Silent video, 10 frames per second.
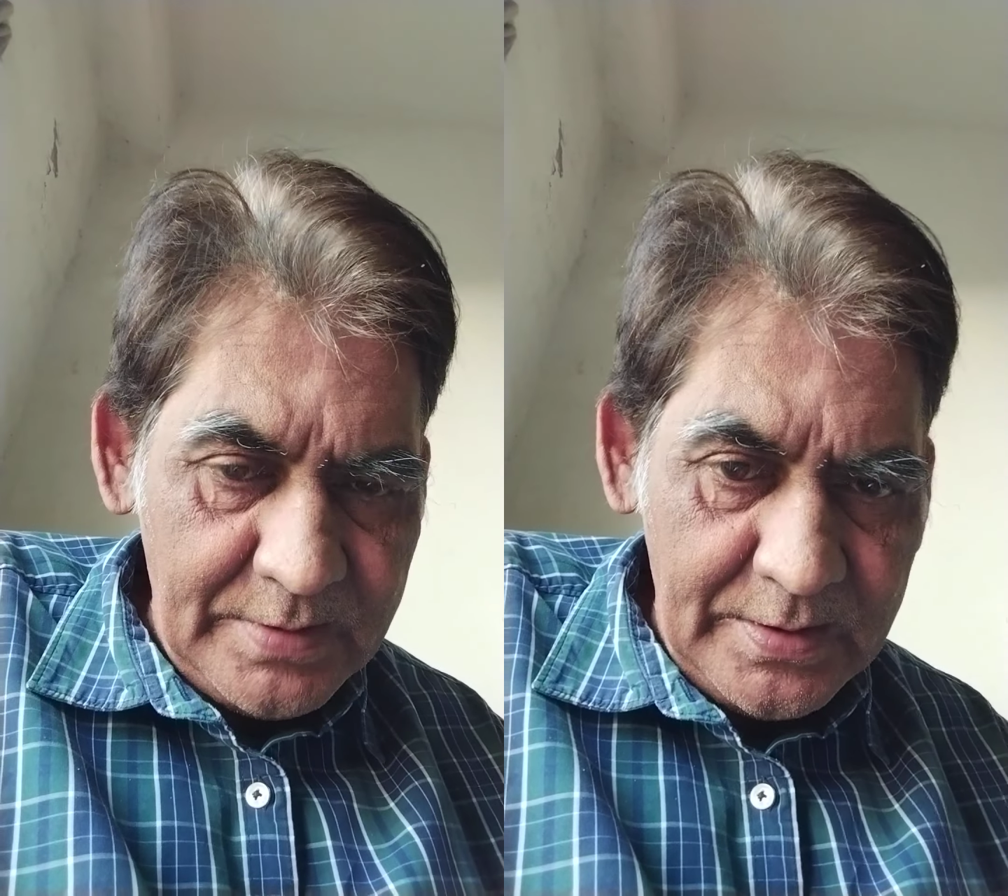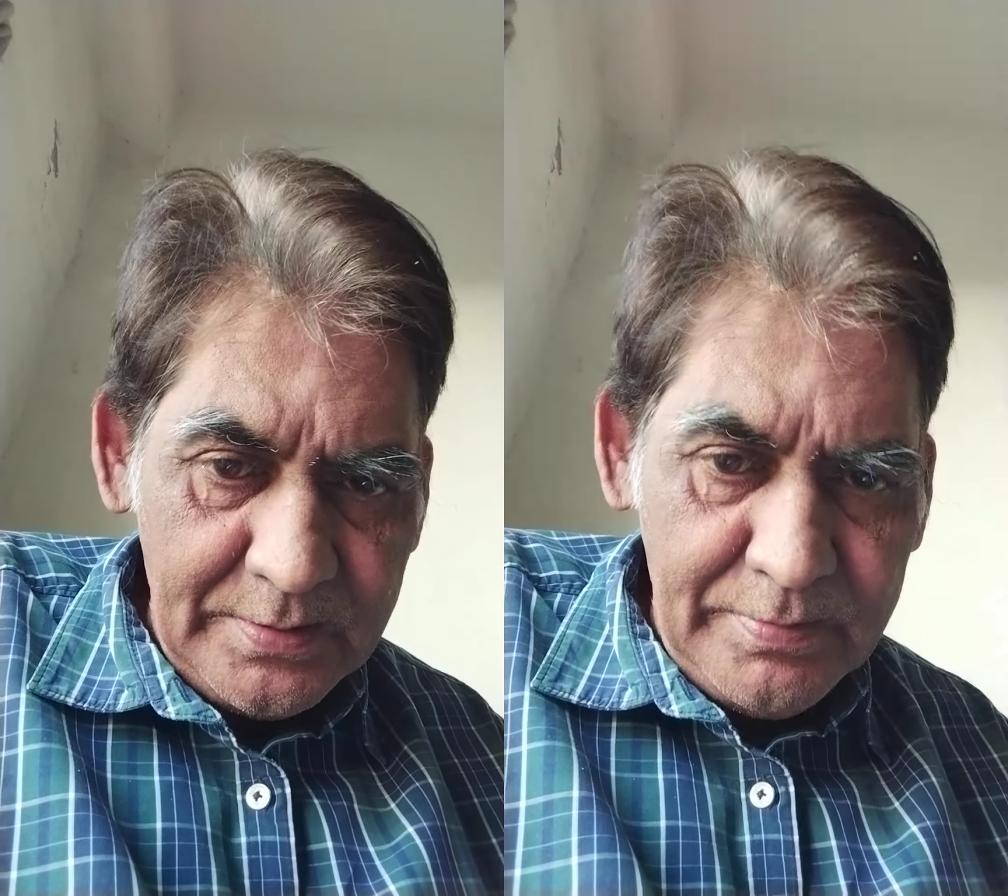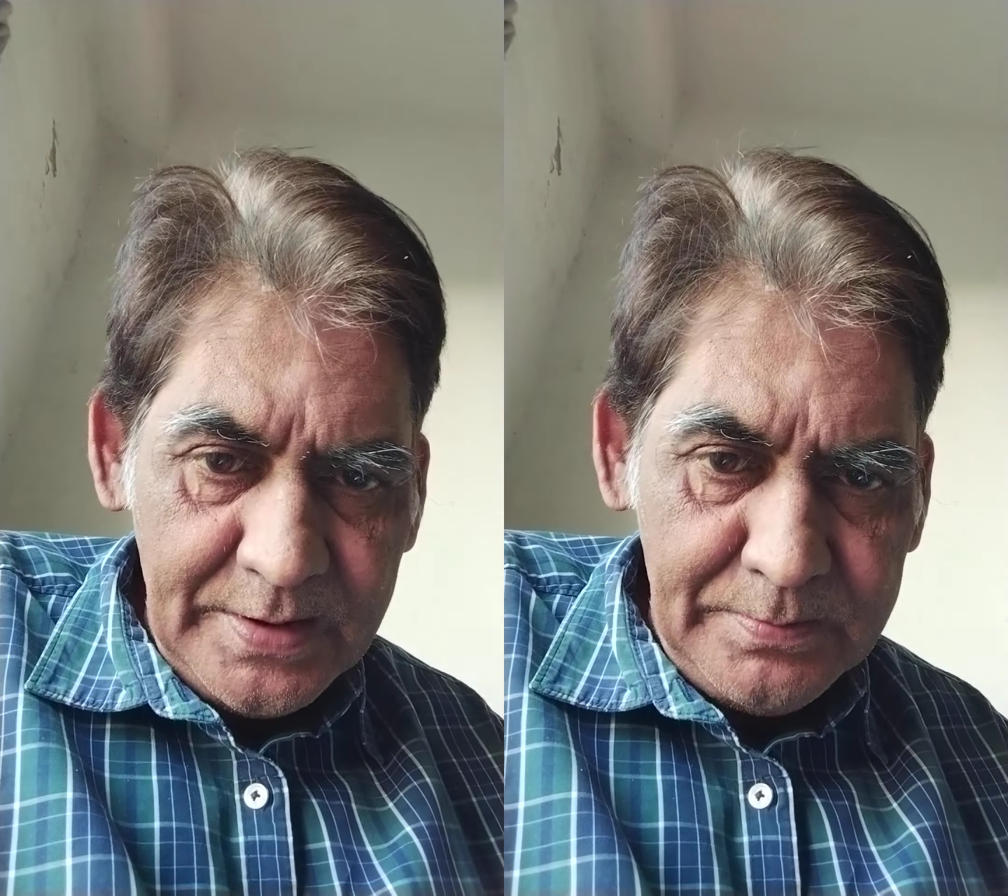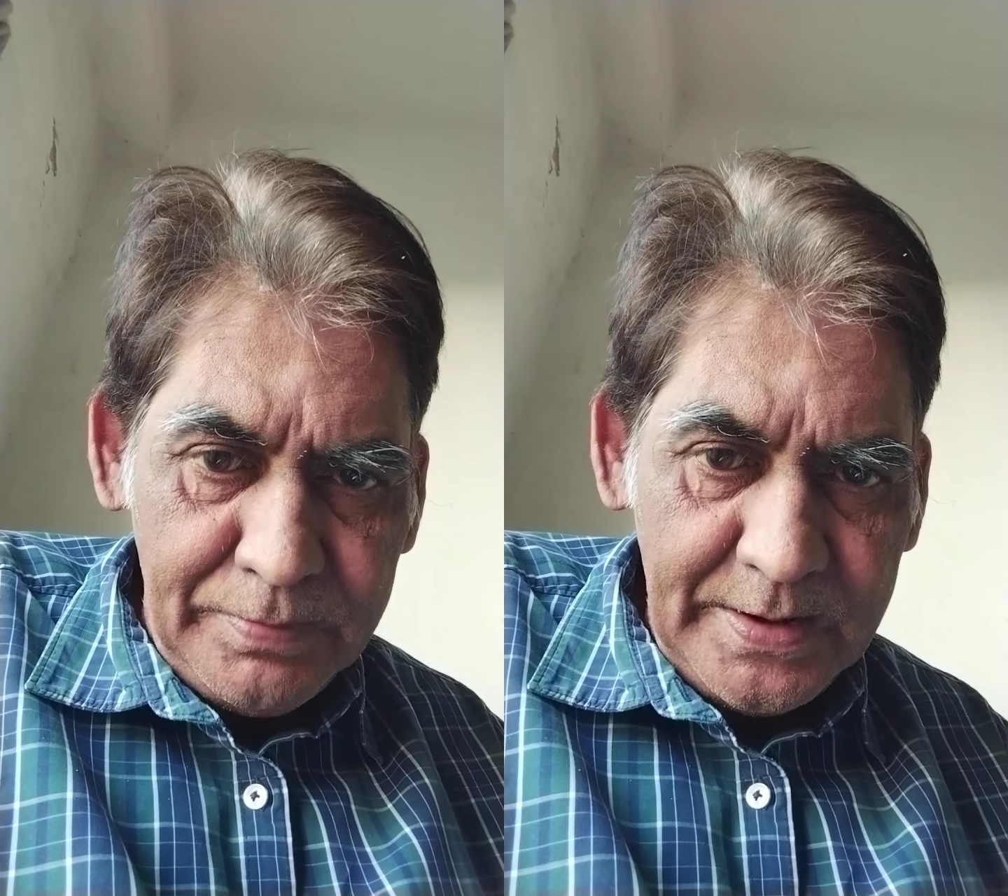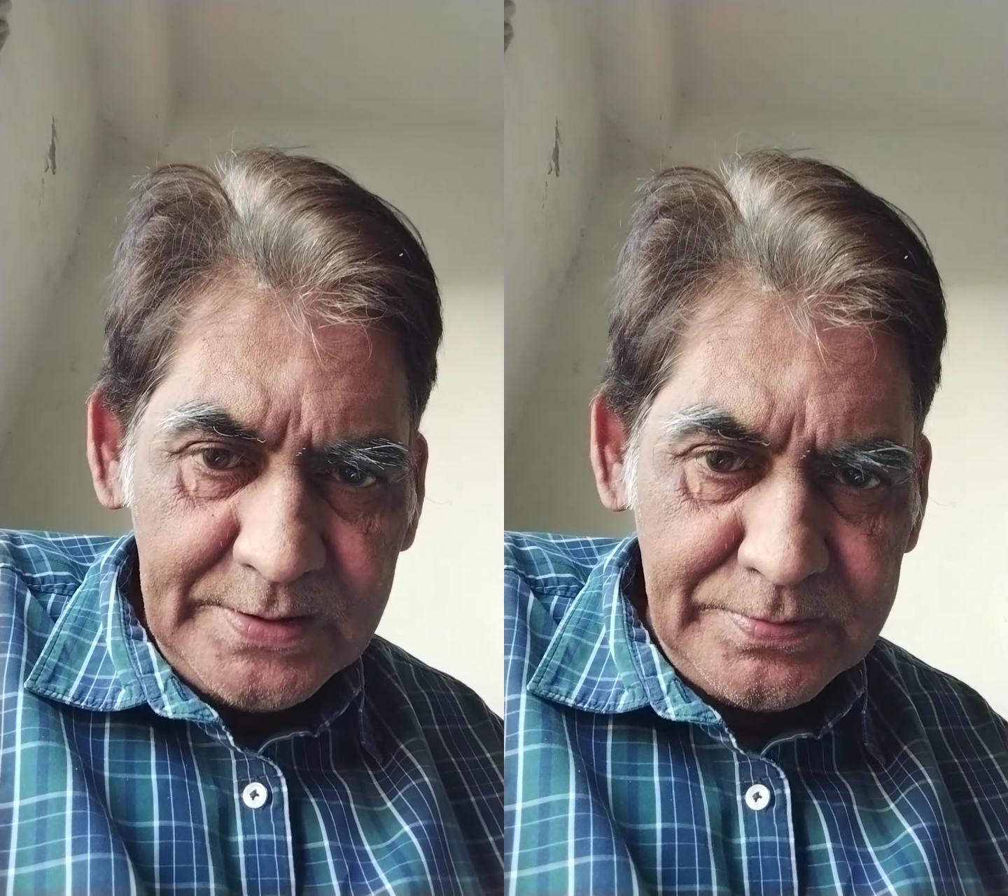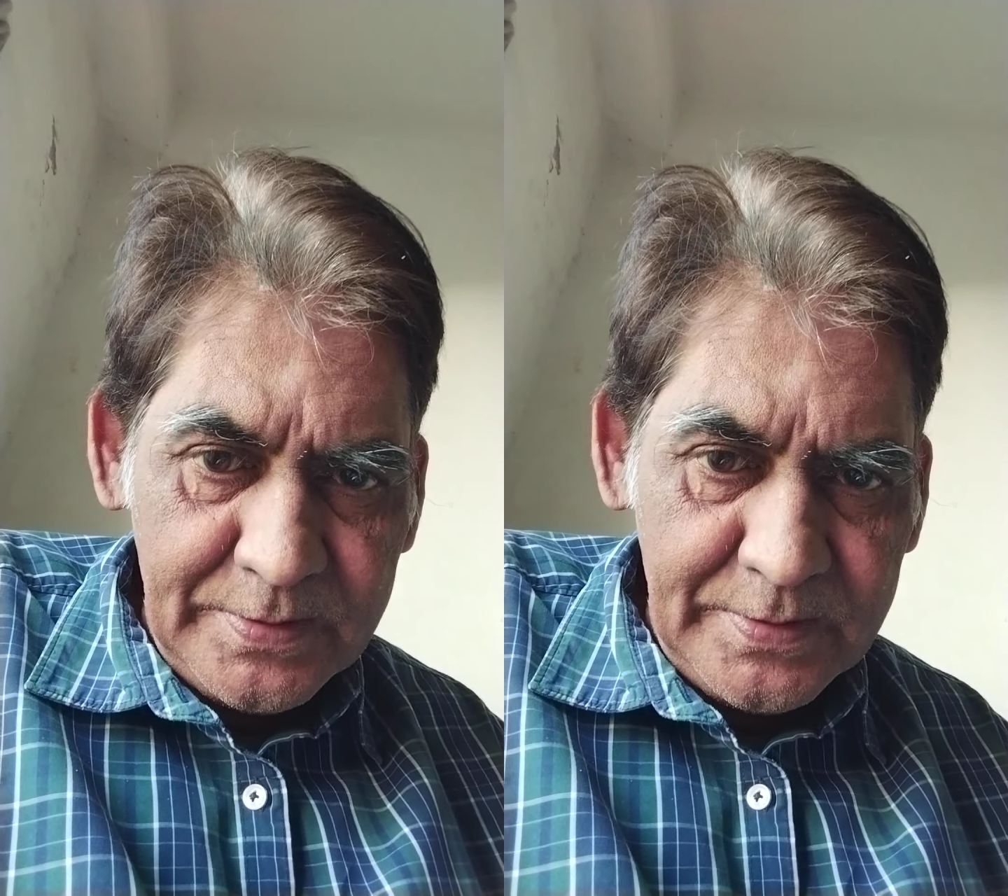I bet place